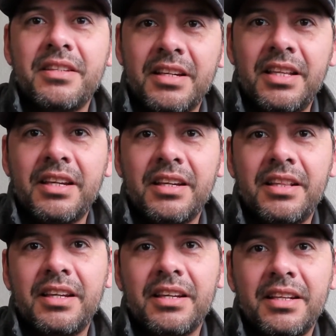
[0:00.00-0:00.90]
and clicking,
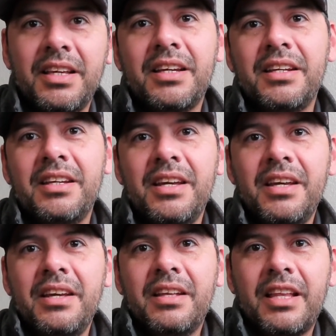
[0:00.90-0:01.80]

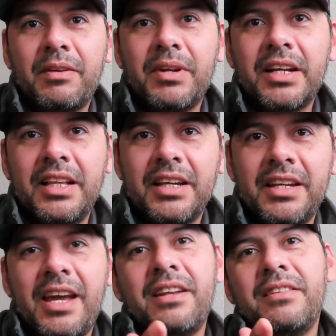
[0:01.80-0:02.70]
like when I click it
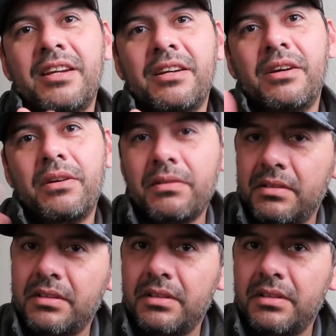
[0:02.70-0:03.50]
down and let it go,